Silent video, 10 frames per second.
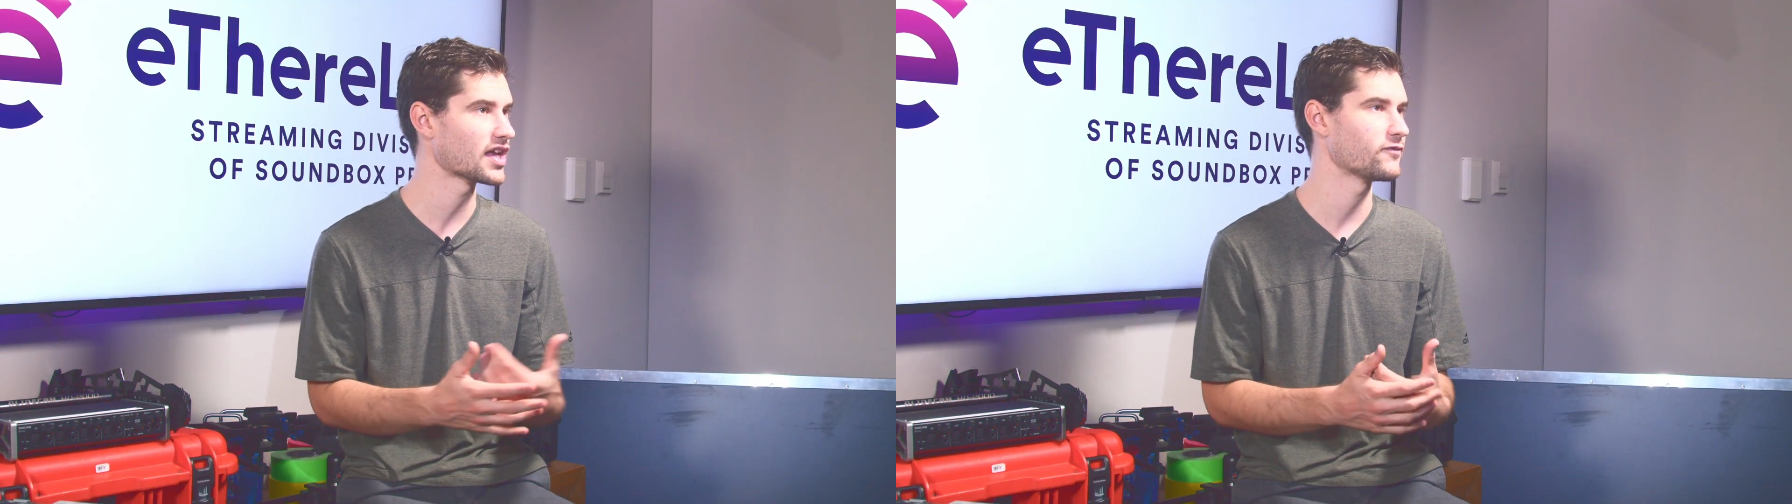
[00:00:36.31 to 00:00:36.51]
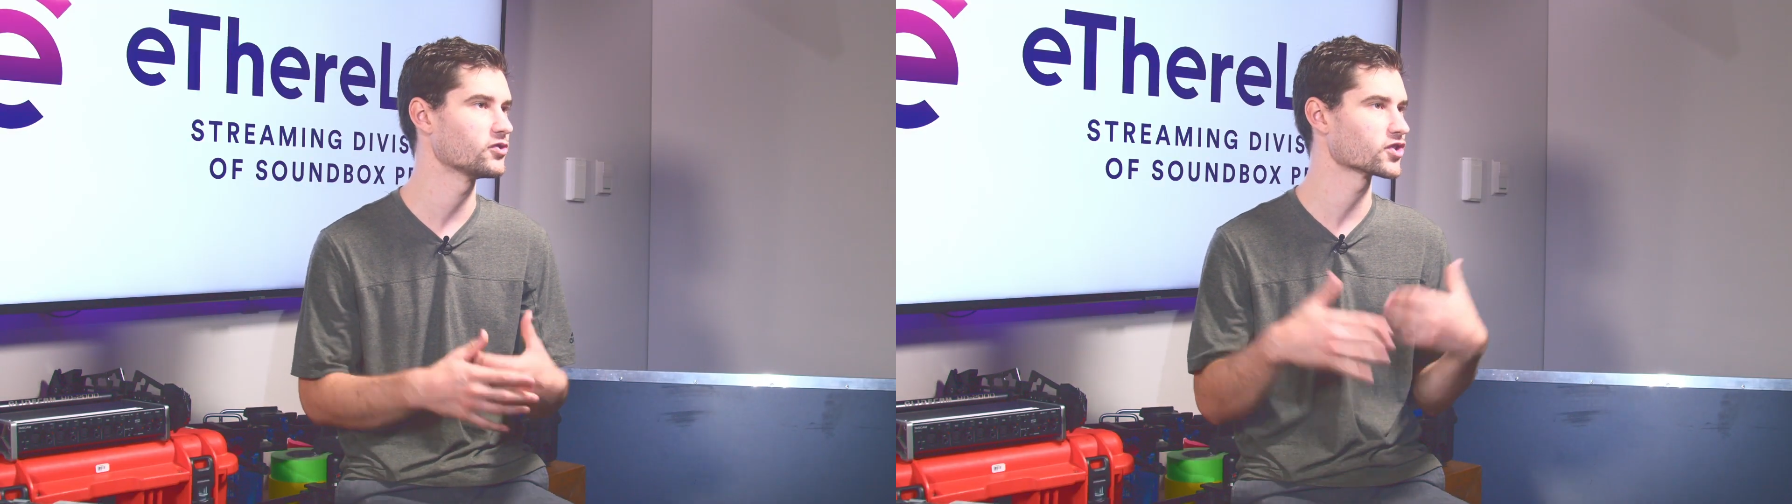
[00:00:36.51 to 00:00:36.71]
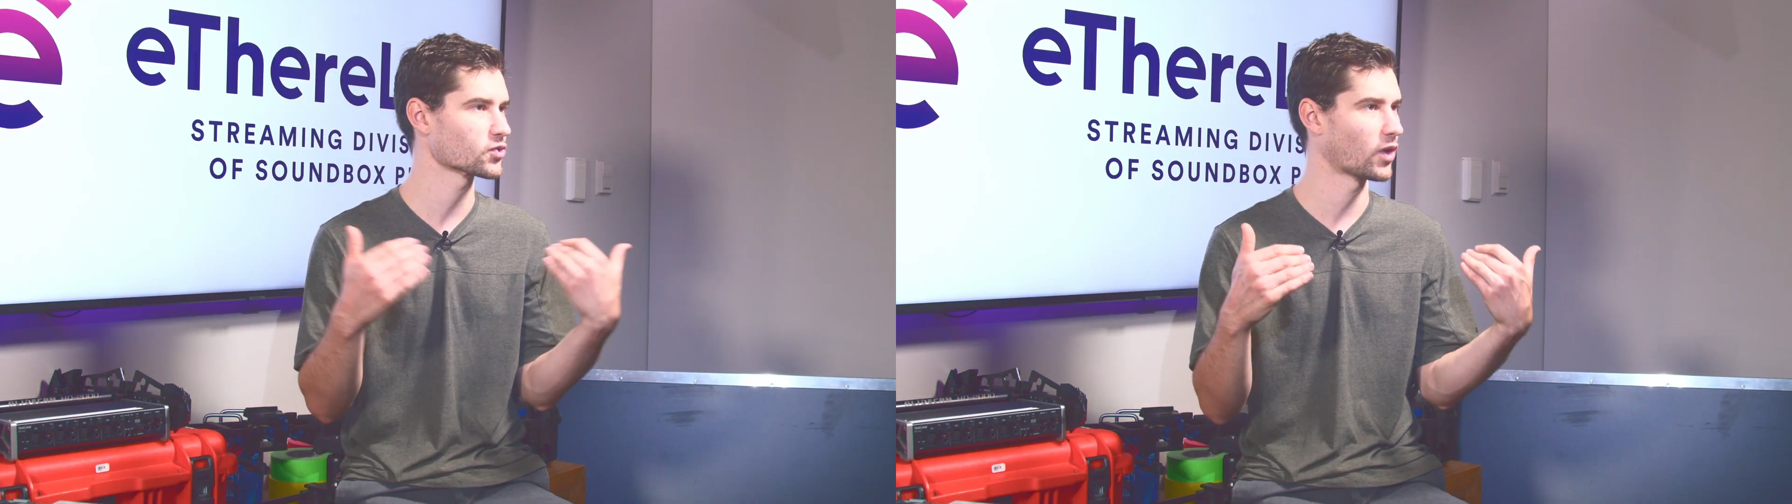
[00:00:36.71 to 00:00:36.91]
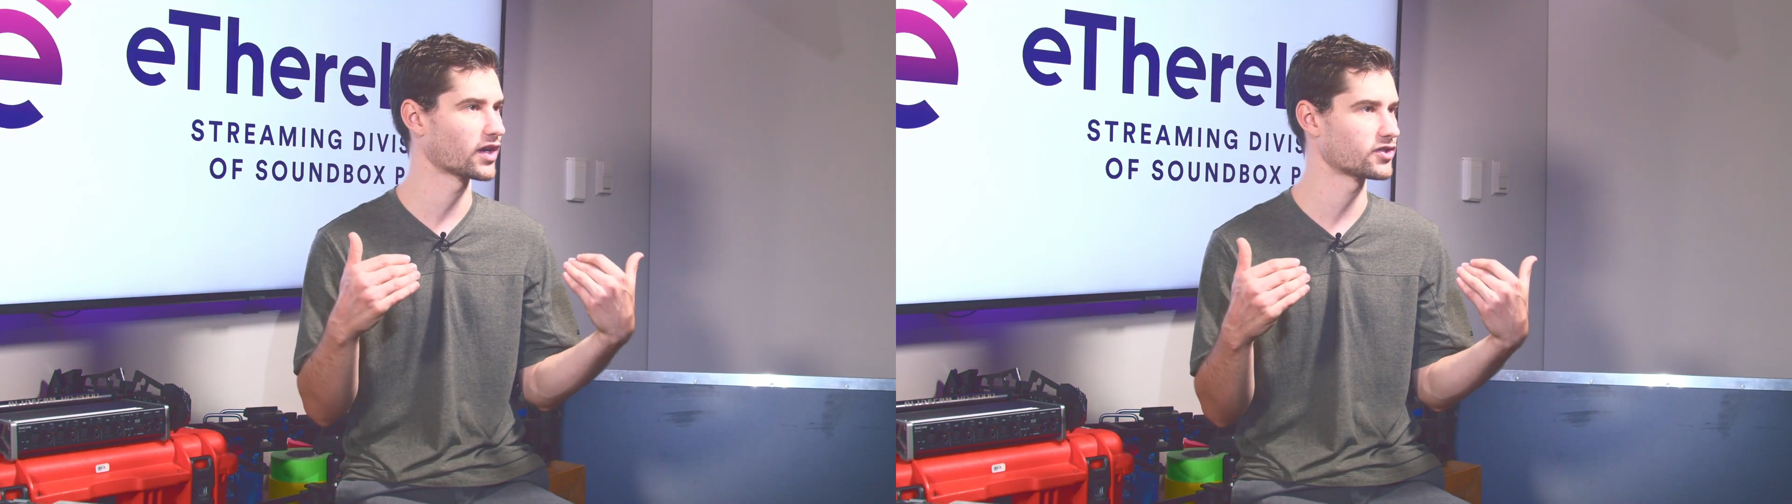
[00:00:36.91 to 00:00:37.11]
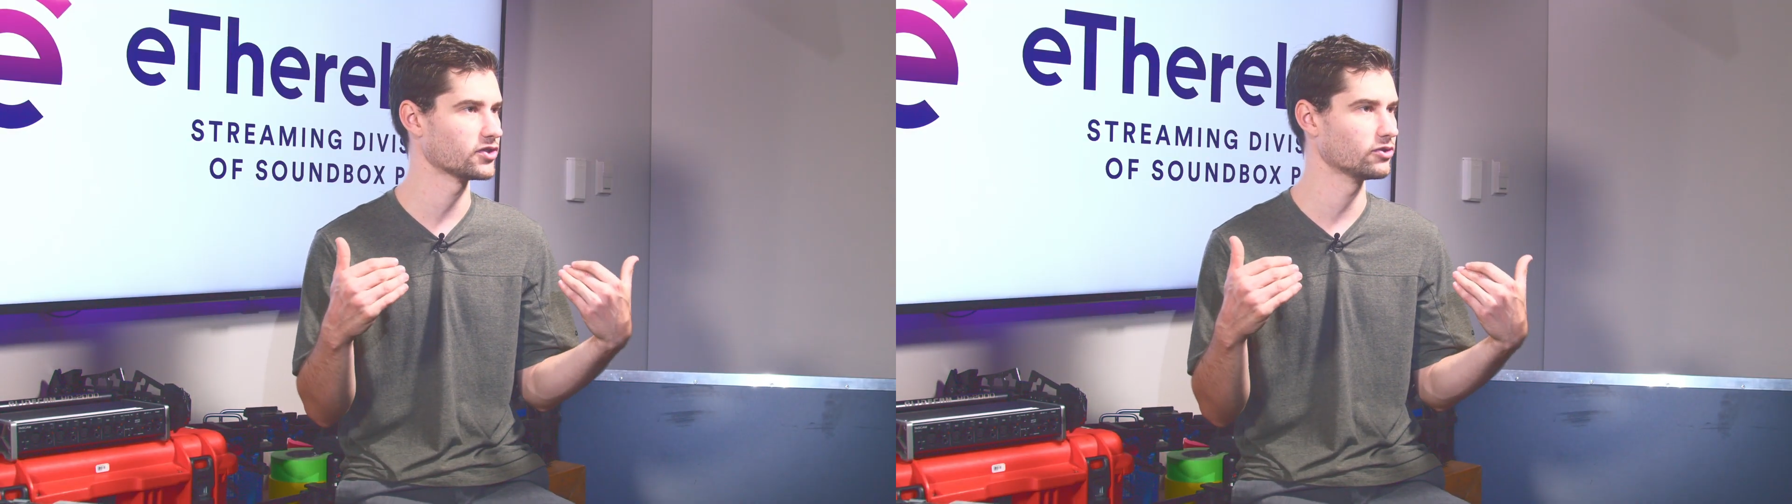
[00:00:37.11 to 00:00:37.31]
If you just
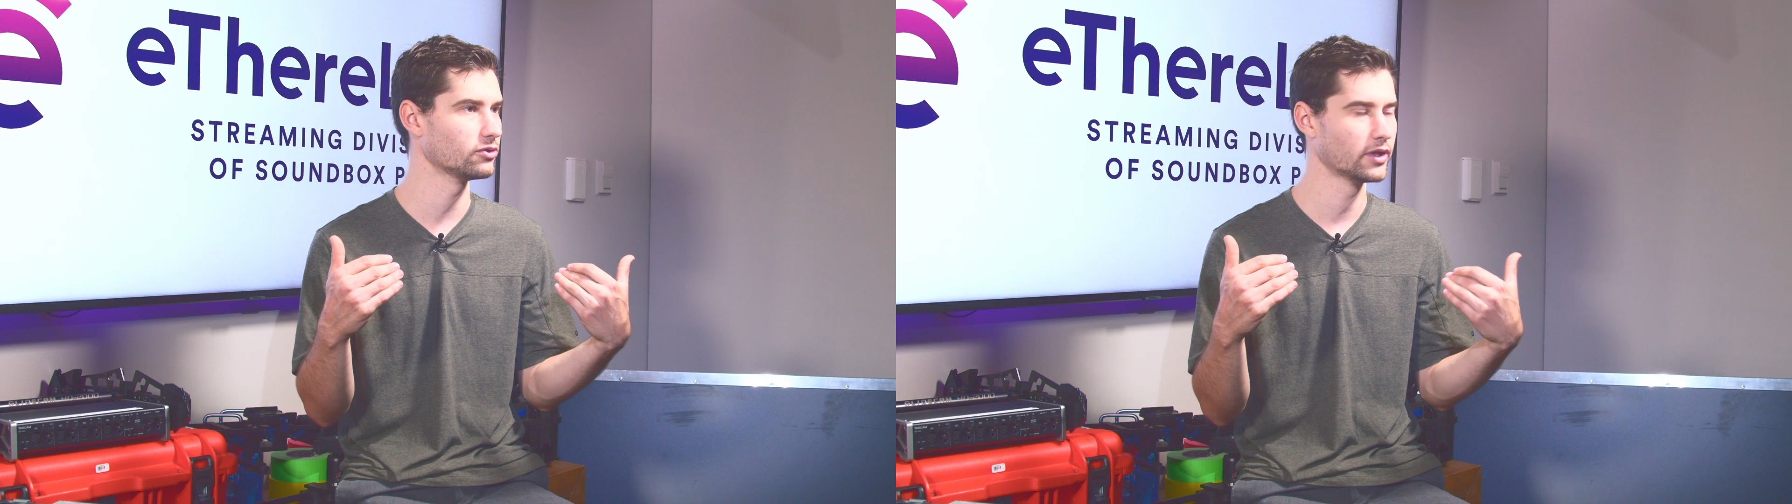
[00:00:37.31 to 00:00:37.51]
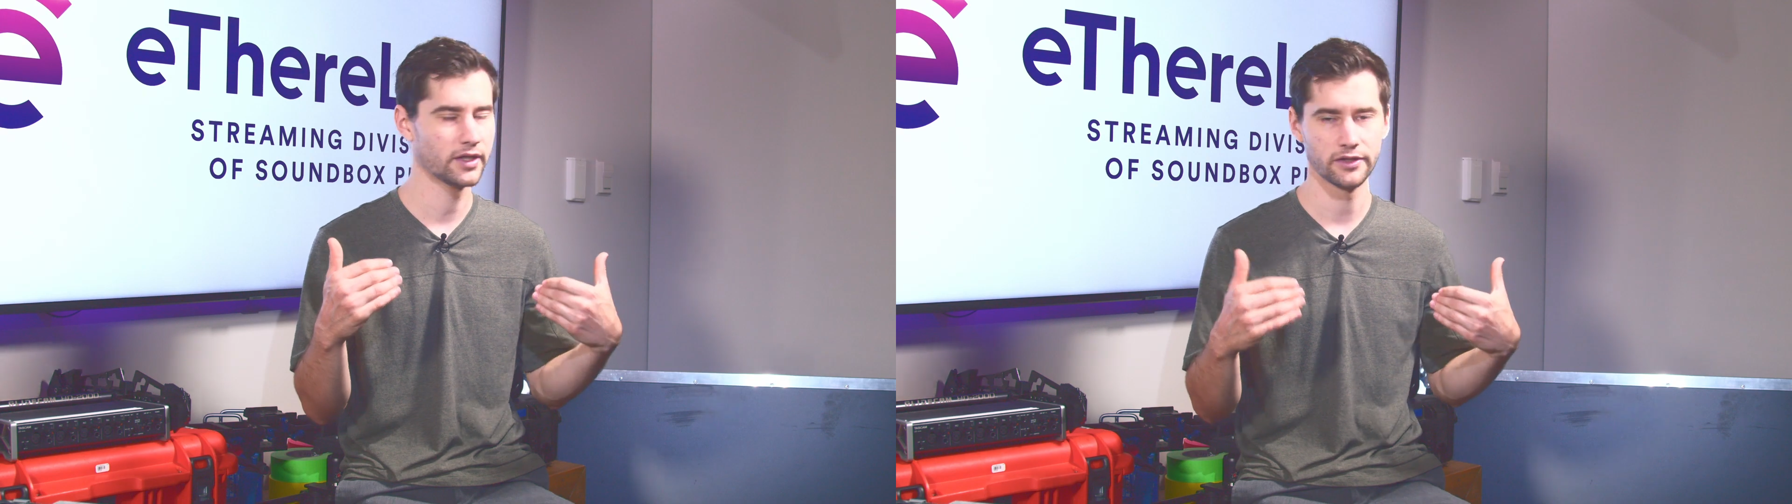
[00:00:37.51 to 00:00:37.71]
want to,